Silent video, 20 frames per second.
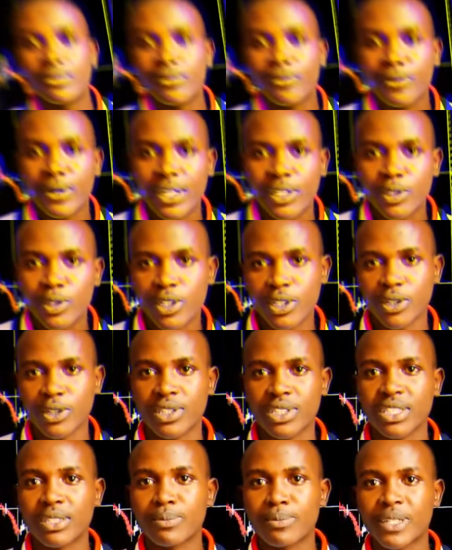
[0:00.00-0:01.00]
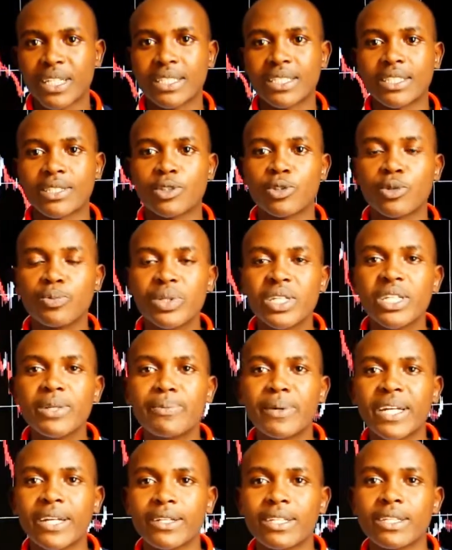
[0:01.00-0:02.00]
fluctuations in prices. You'll be
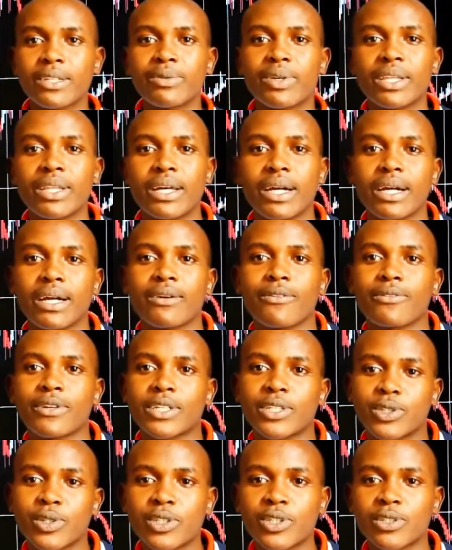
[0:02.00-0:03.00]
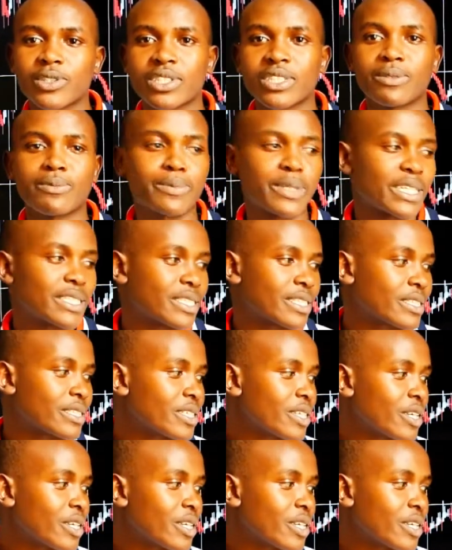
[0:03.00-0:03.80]
depending with fluctuations in prices.